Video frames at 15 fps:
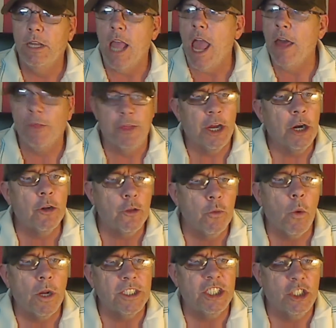And they're the
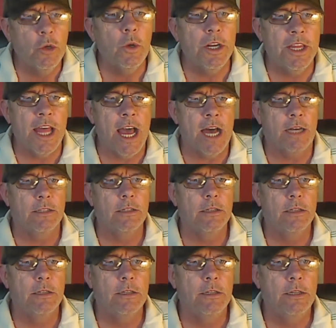one doing that.
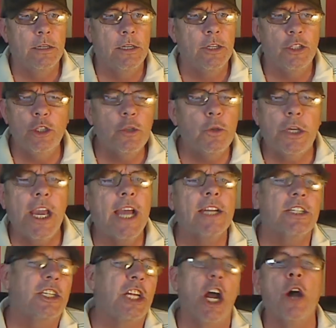You
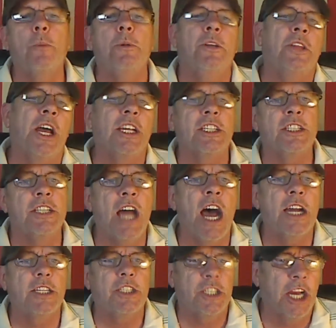can't tell me that's
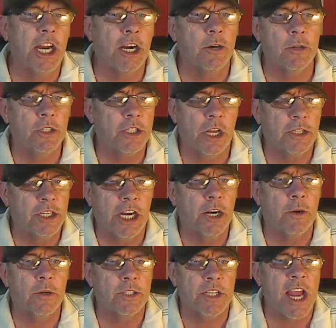not a terrorist